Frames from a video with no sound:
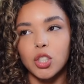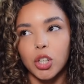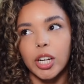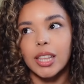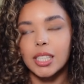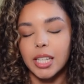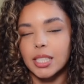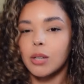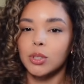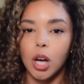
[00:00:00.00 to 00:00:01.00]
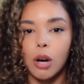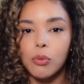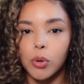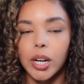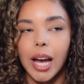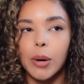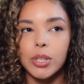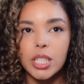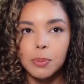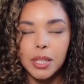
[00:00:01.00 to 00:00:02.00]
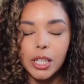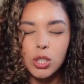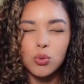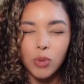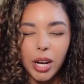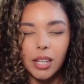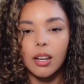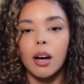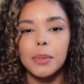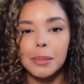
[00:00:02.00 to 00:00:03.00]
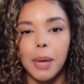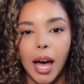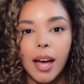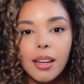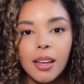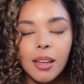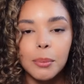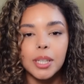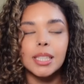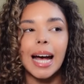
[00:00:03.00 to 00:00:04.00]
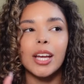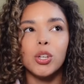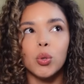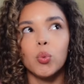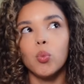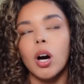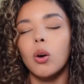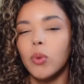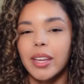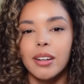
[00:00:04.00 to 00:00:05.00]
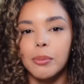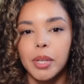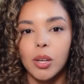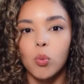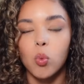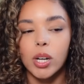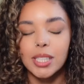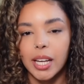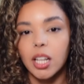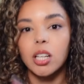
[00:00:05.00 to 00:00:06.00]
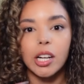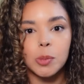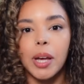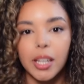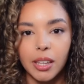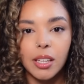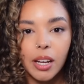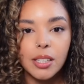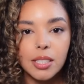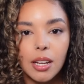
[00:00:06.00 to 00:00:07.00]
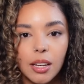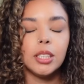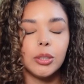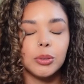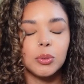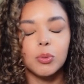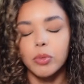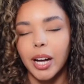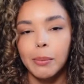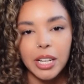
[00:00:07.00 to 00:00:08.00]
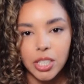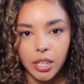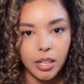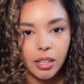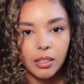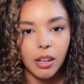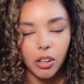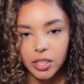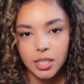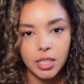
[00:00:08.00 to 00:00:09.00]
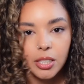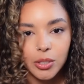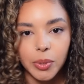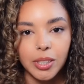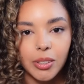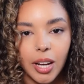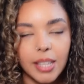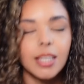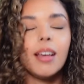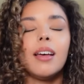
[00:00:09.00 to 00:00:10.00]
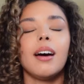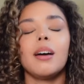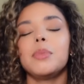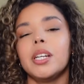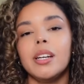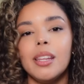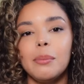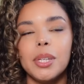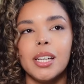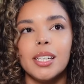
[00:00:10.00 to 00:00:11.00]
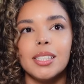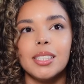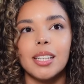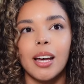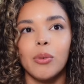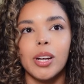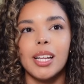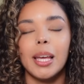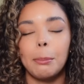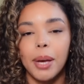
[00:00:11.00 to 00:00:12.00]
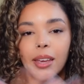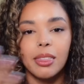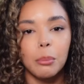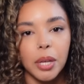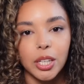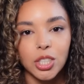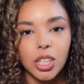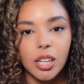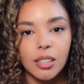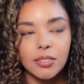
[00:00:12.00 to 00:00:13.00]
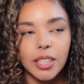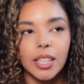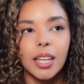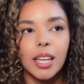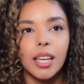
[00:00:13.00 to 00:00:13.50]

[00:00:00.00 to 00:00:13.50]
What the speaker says: during the days I was off work, I would just be like dreading coming back because I knew what awaited me once I clocked back in the next day. So why am I sharing all these details with you guys? I'm sharing them because I want to like paint the picture of like